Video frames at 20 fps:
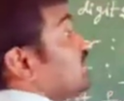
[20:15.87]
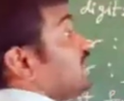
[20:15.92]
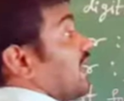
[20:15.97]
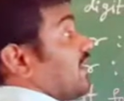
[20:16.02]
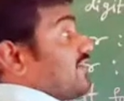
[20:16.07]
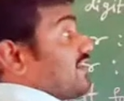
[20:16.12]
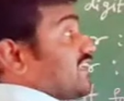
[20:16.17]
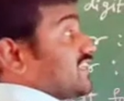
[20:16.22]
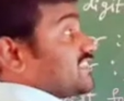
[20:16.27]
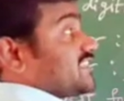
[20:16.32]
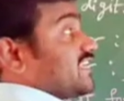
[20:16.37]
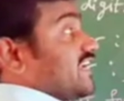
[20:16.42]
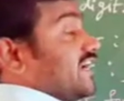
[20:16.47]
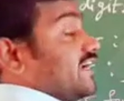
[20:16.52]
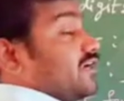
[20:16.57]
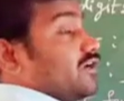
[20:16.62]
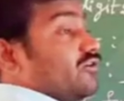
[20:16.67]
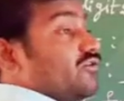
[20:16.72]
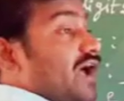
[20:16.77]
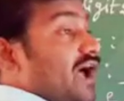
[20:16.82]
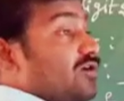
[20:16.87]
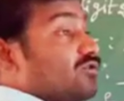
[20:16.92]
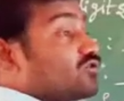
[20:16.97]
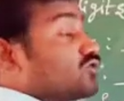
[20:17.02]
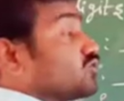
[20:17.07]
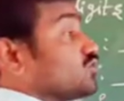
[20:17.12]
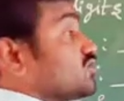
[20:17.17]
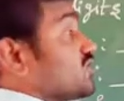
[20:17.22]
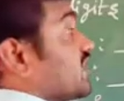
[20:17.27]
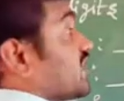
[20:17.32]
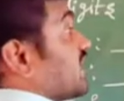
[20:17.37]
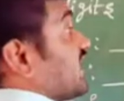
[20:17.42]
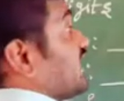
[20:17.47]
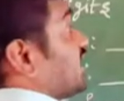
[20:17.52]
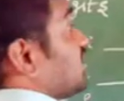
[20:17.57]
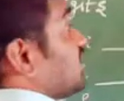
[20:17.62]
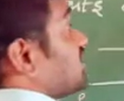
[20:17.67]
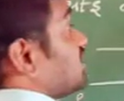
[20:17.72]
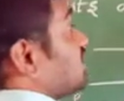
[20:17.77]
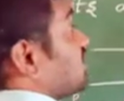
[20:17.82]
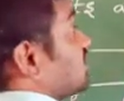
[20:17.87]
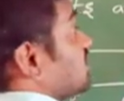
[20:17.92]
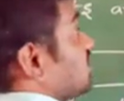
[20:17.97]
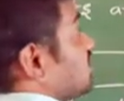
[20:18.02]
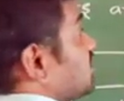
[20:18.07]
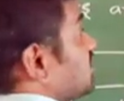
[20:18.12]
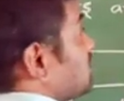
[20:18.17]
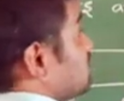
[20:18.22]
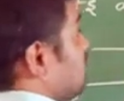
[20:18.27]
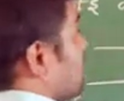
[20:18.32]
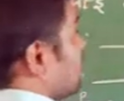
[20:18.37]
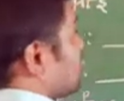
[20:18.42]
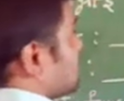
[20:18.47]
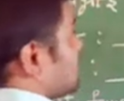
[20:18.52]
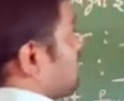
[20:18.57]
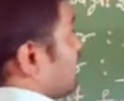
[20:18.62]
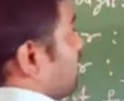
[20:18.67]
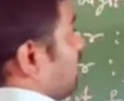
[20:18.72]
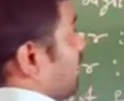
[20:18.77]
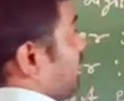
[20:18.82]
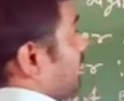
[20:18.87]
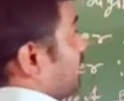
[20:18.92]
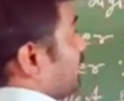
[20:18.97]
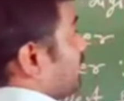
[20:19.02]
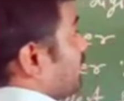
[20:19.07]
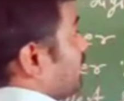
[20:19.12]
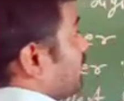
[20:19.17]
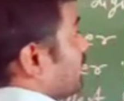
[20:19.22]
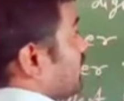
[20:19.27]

what I said, you have to choose the greatest digit is what? 7.